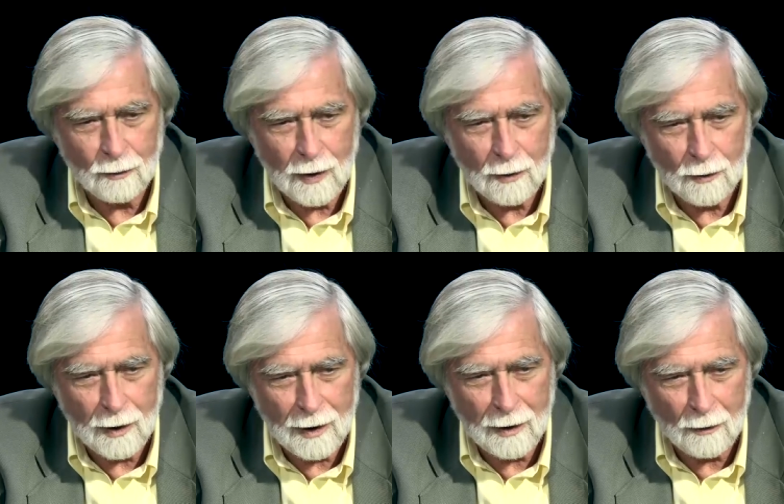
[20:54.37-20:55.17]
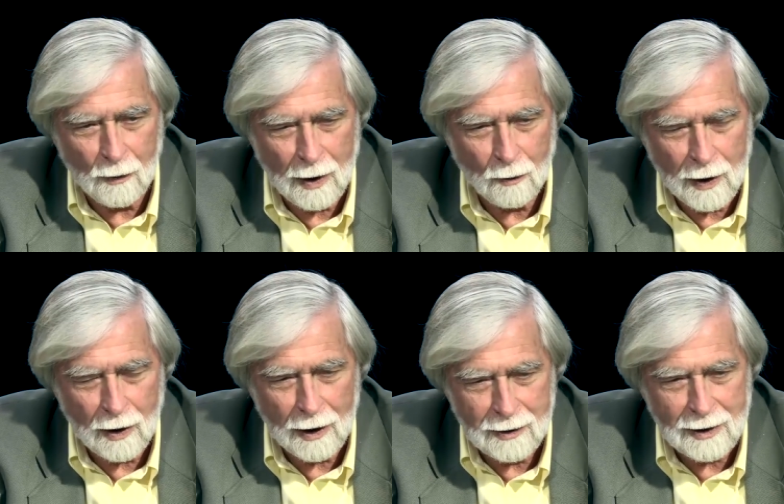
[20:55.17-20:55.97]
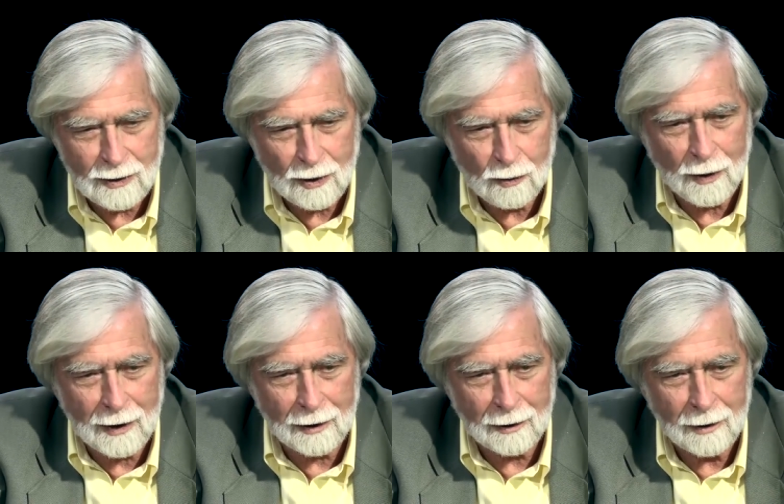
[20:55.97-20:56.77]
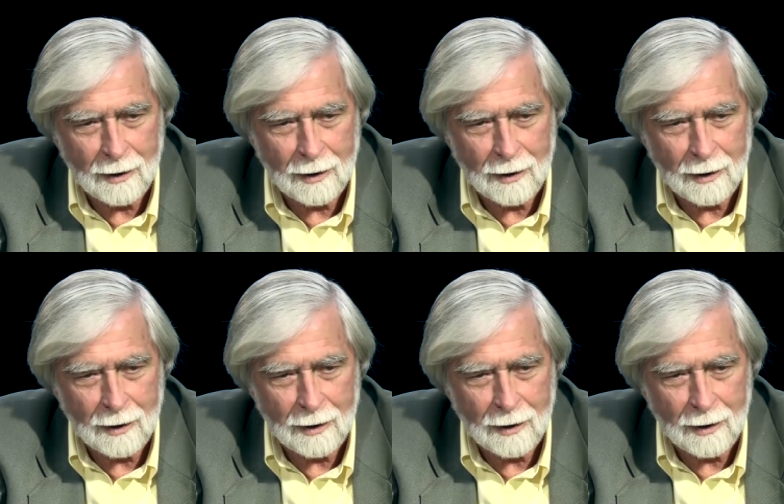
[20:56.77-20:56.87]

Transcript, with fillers: Where, where, uh, where we are disagreeing